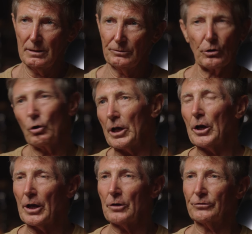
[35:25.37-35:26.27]
He said, oh, no,
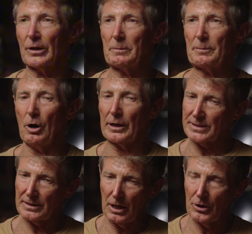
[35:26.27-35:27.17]
this is going to be mine. I
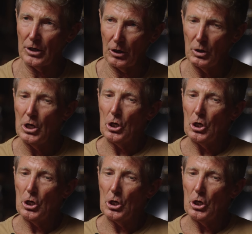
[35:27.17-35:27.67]
said, no,